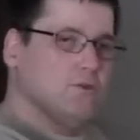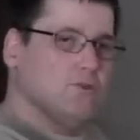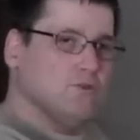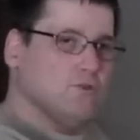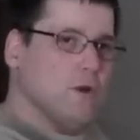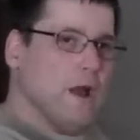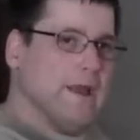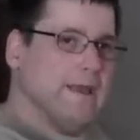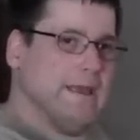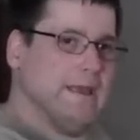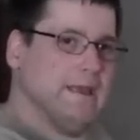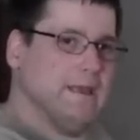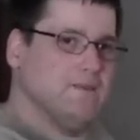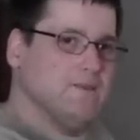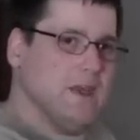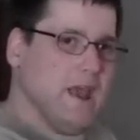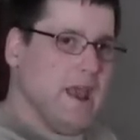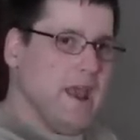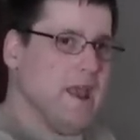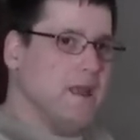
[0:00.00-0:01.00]
striking
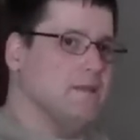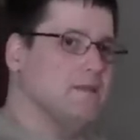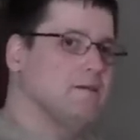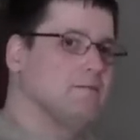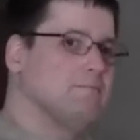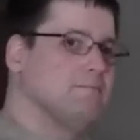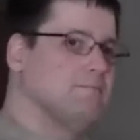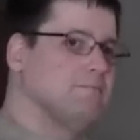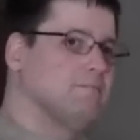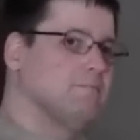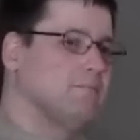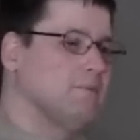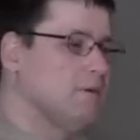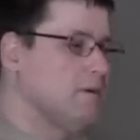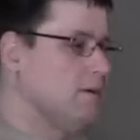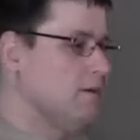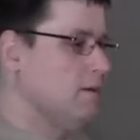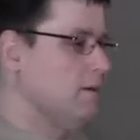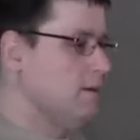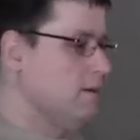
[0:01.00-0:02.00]
his hand.
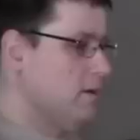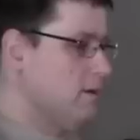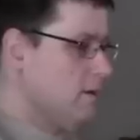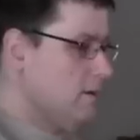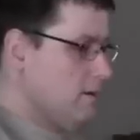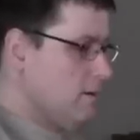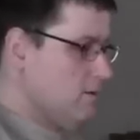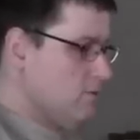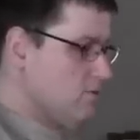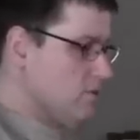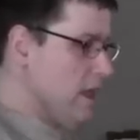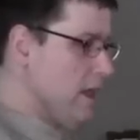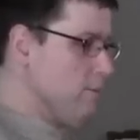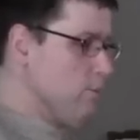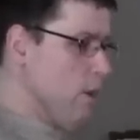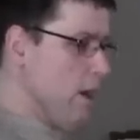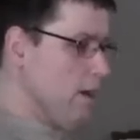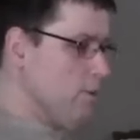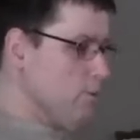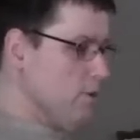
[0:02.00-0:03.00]

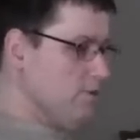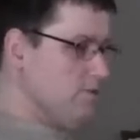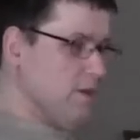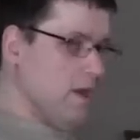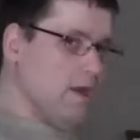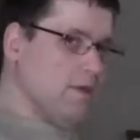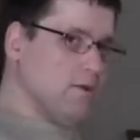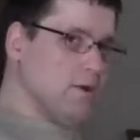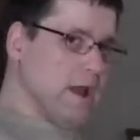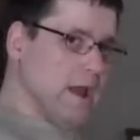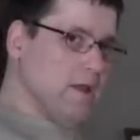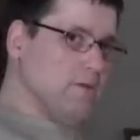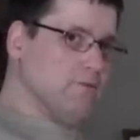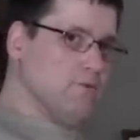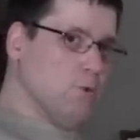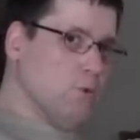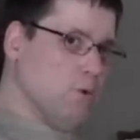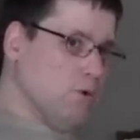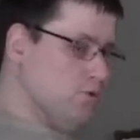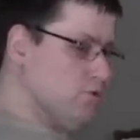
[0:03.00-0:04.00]
Same way with the other hand,
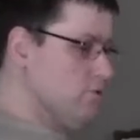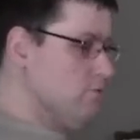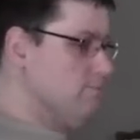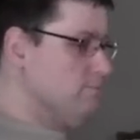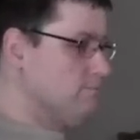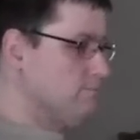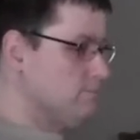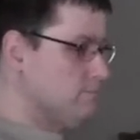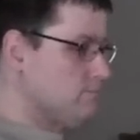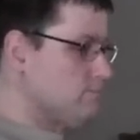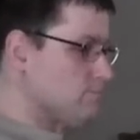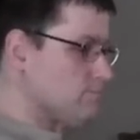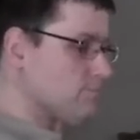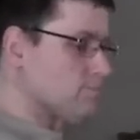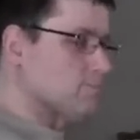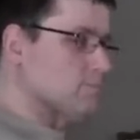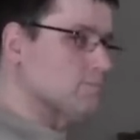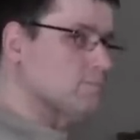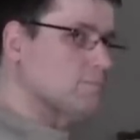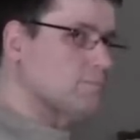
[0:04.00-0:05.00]
of course,
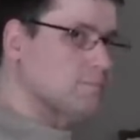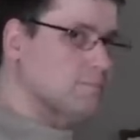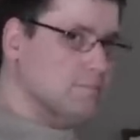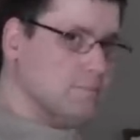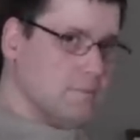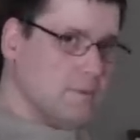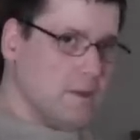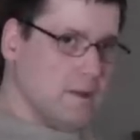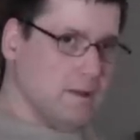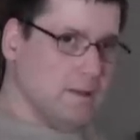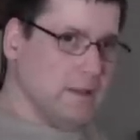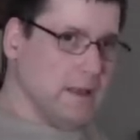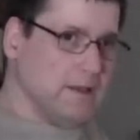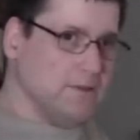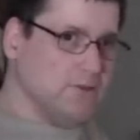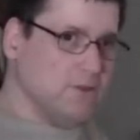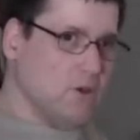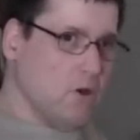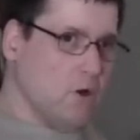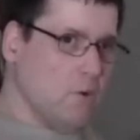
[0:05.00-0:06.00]

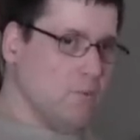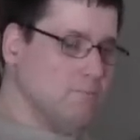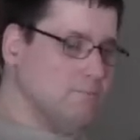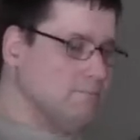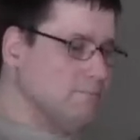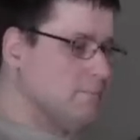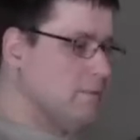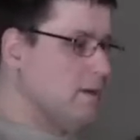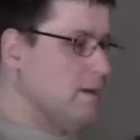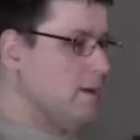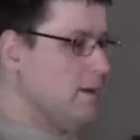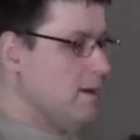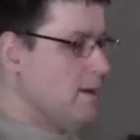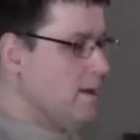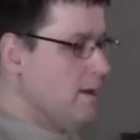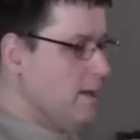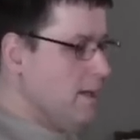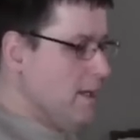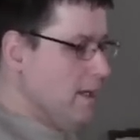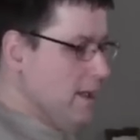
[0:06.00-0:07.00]
like so.
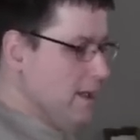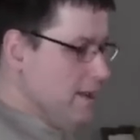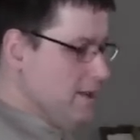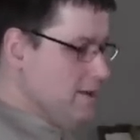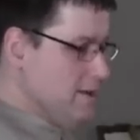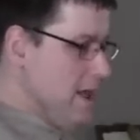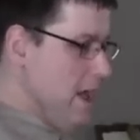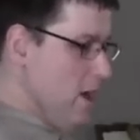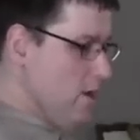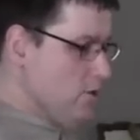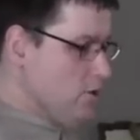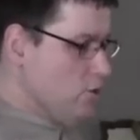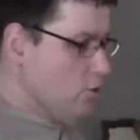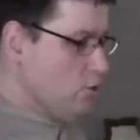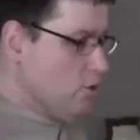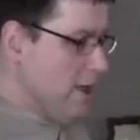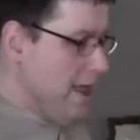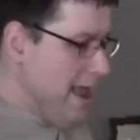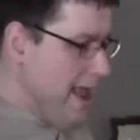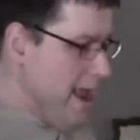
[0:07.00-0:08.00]
Now
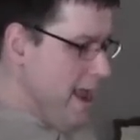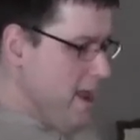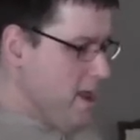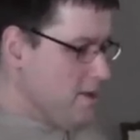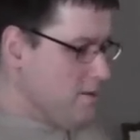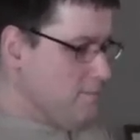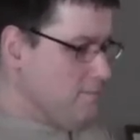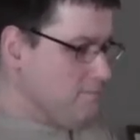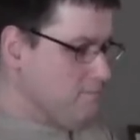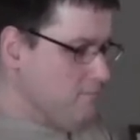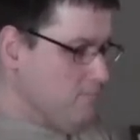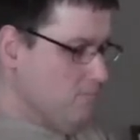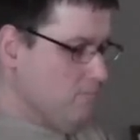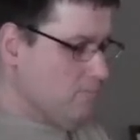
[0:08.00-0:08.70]
you can